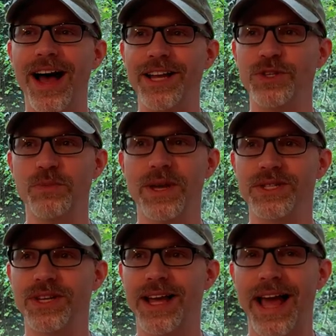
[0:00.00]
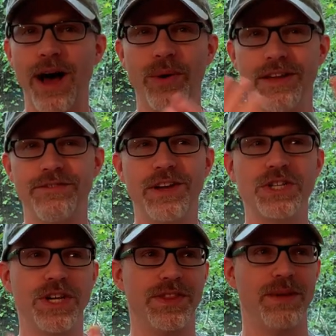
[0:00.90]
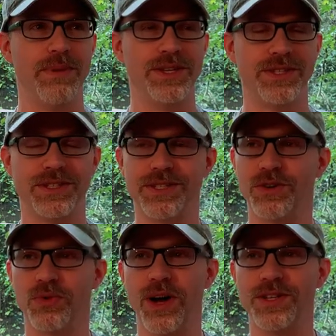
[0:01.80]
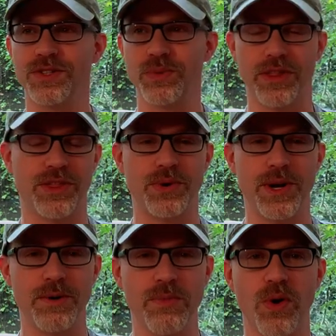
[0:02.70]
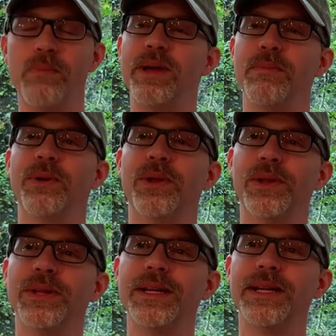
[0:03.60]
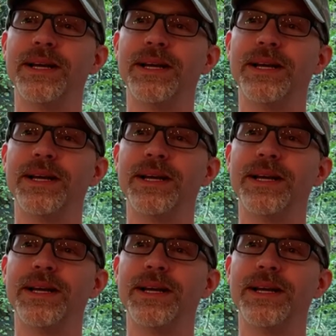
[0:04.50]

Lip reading: I do miss how efficient the business runs with three or more people,